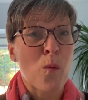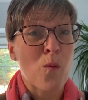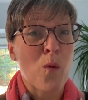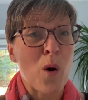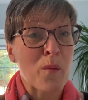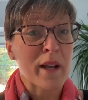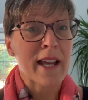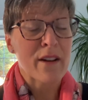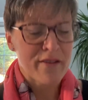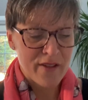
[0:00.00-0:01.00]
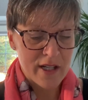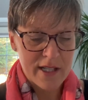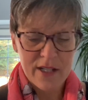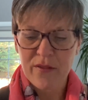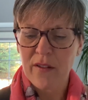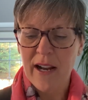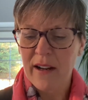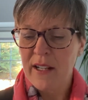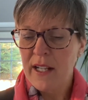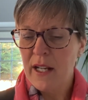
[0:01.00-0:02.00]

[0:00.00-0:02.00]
what we get first for our